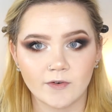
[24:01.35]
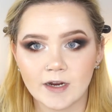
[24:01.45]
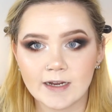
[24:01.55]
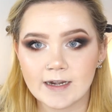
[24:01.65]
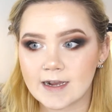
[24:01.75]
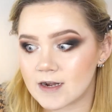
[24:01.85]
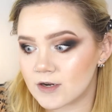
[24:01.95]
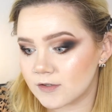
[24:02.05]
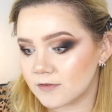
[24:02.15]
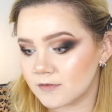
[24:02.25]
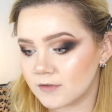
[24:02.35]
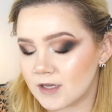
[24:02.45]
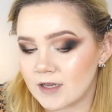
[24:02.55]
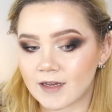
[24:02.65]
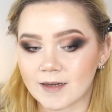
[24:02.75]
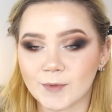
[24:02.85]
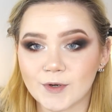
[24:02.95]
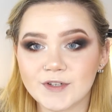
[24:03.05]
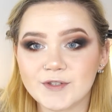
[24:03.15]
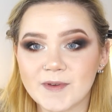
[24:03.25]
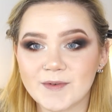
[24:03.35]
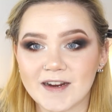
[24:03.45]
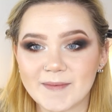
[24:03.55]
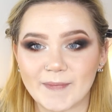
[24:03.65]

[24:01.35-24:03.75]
right now. I'm going to be right